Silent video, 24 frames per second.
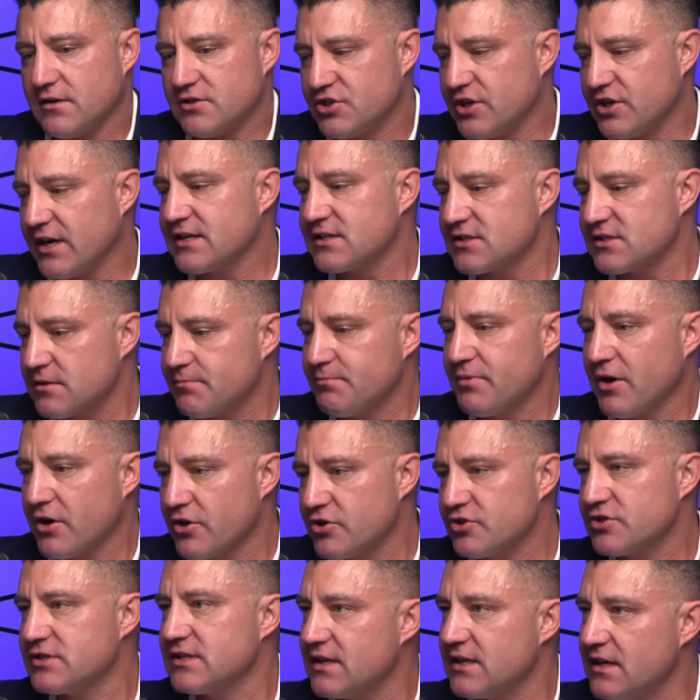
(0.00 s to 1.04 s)

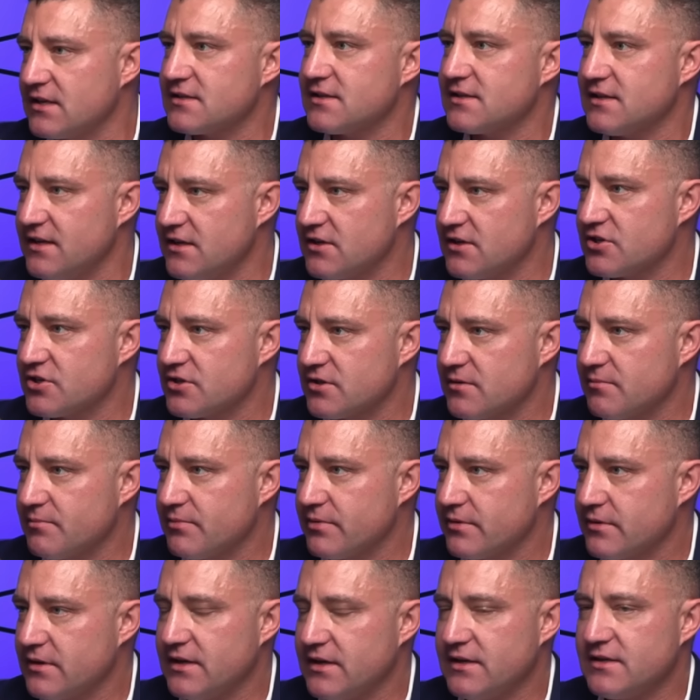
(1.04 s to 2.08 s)
juxtaposed against leadership
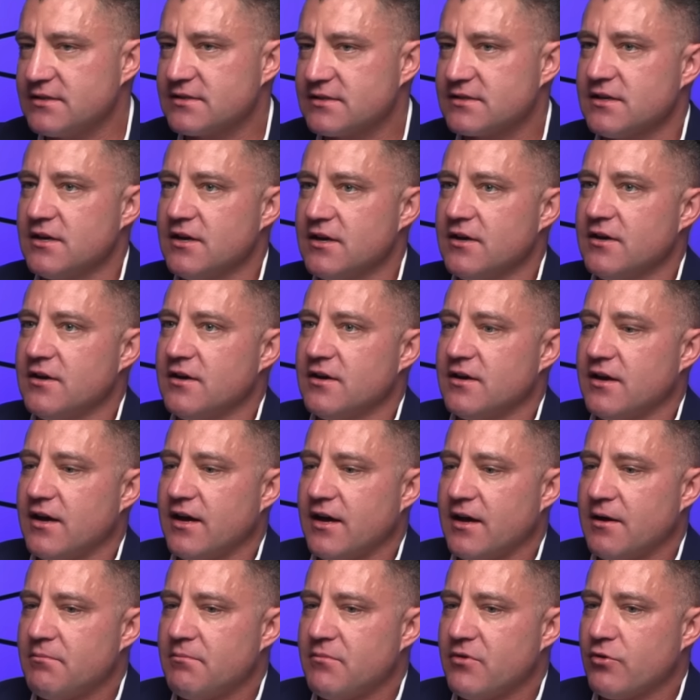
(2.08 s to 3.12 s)
is
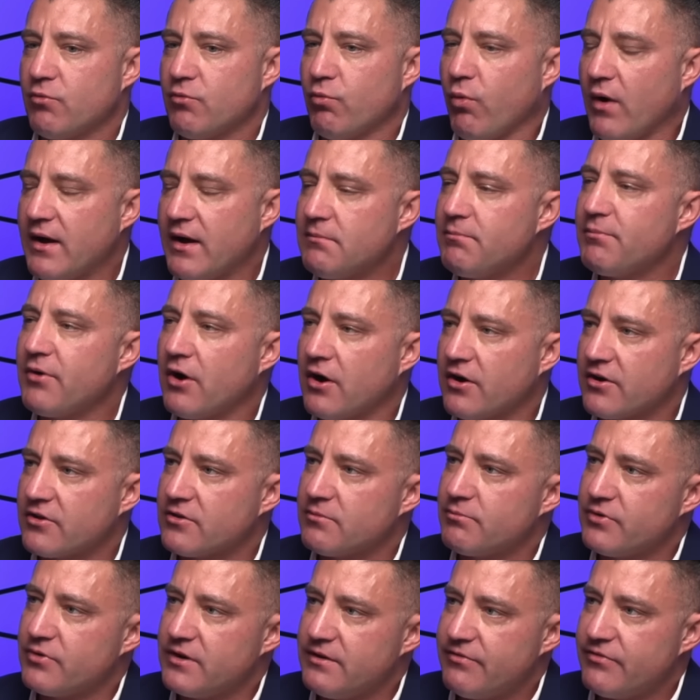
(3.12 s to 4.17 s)
the one part of the
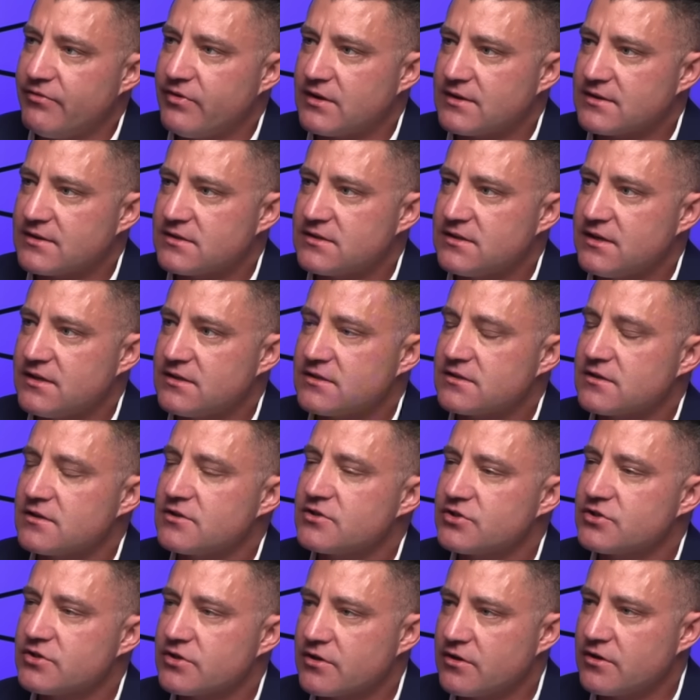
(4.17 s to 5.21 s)
briefing says,
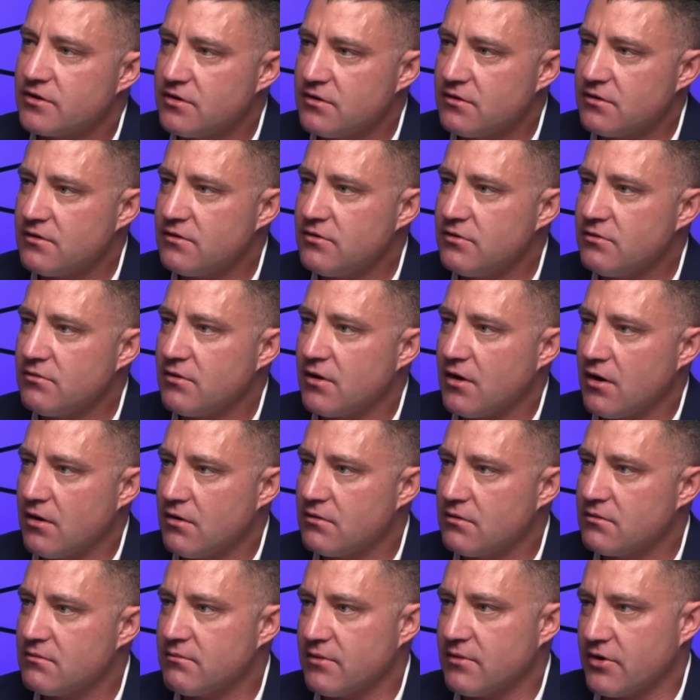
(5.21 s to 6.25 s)
secure your
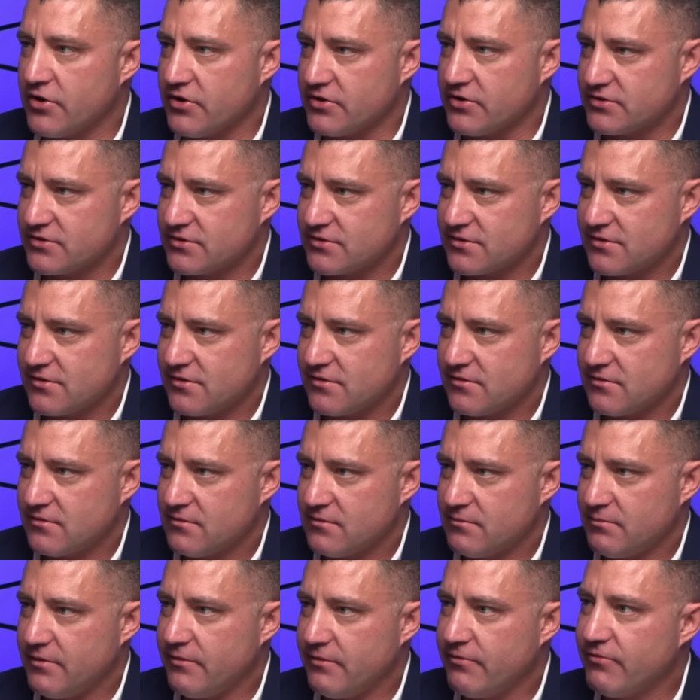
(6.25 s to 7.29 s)
own mask
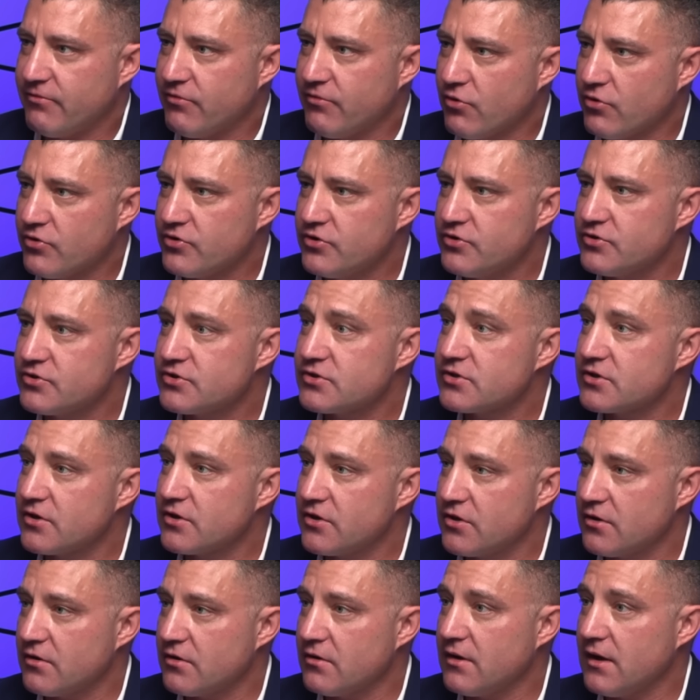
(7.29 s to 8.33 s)
before you
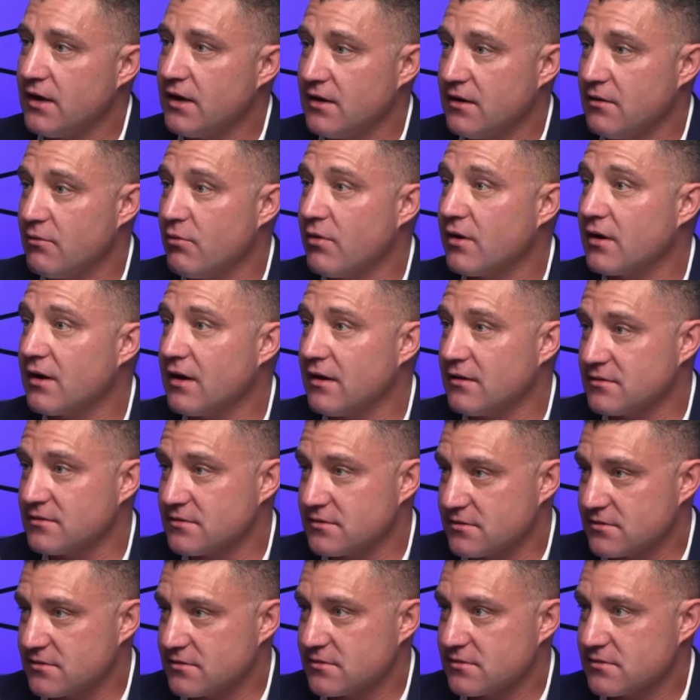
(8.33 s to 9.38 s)
secure anyone
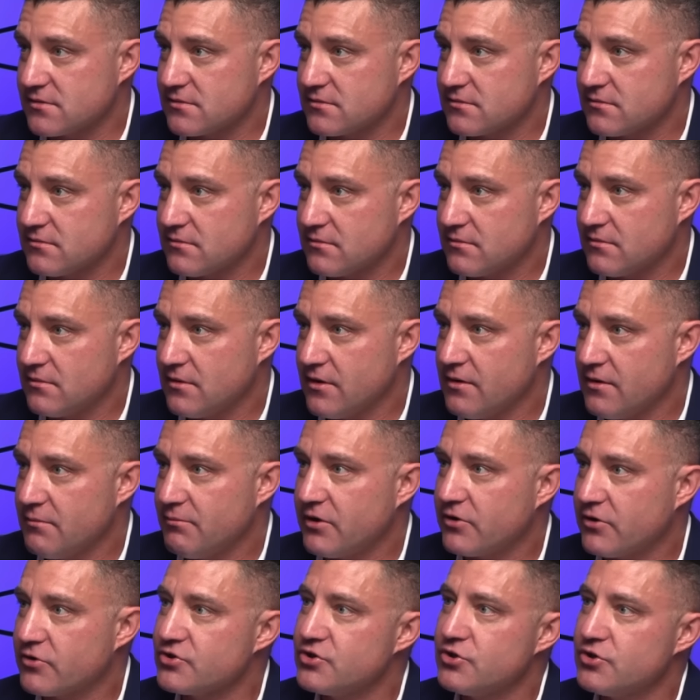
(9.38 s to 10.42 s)
else's,
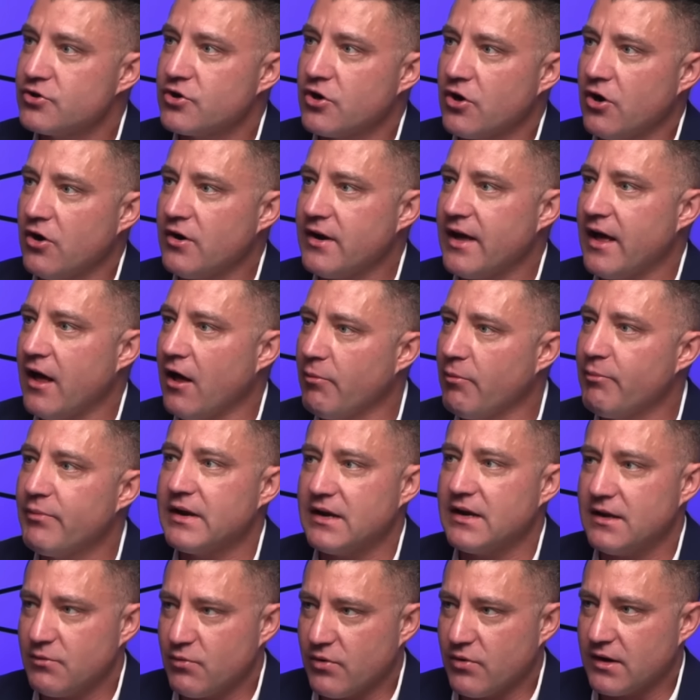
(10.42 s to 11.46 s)
because you can't help
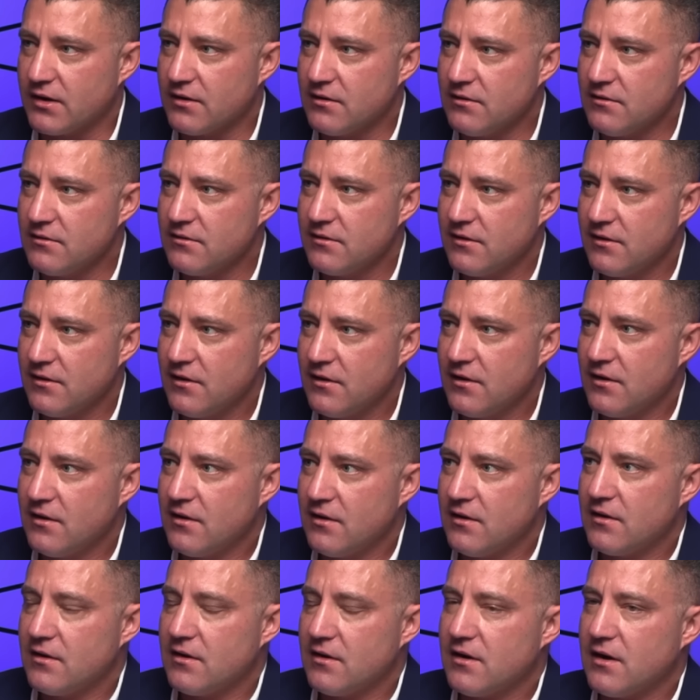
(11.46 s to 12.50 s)
anyone
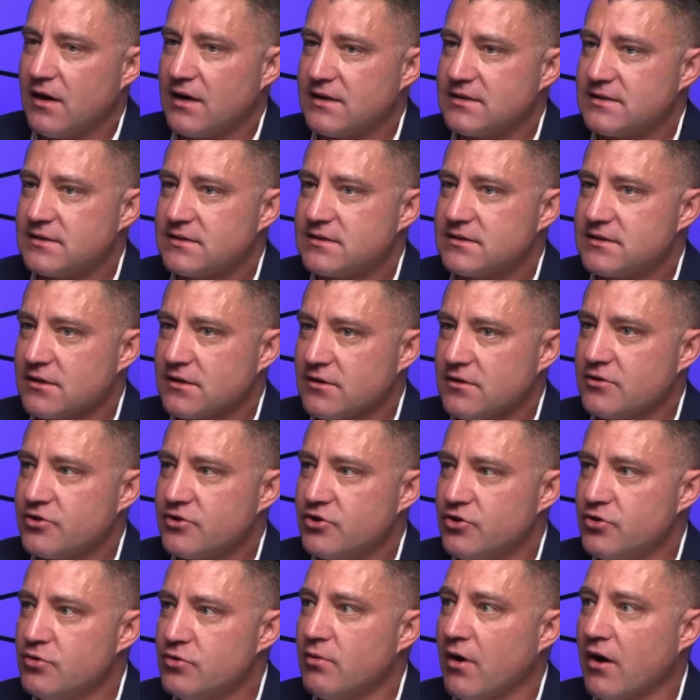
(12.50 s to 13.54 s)
until
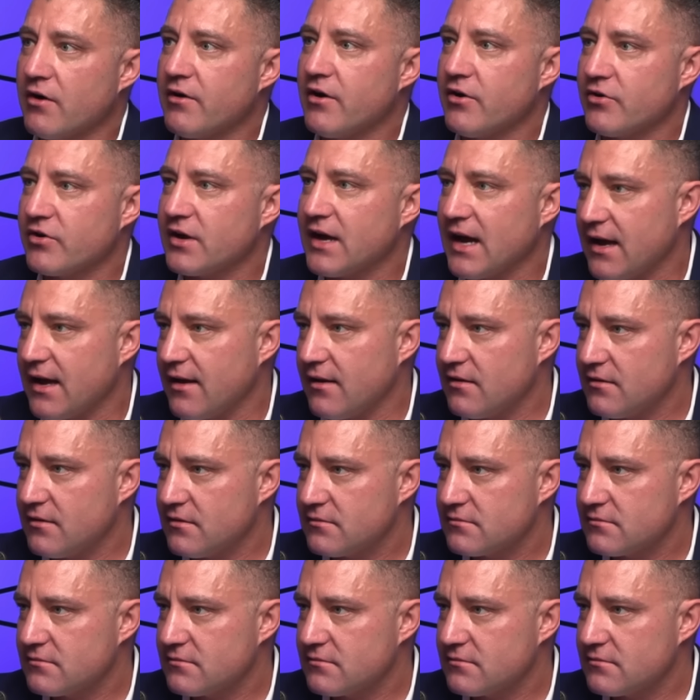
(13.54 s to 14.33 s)
you are okay.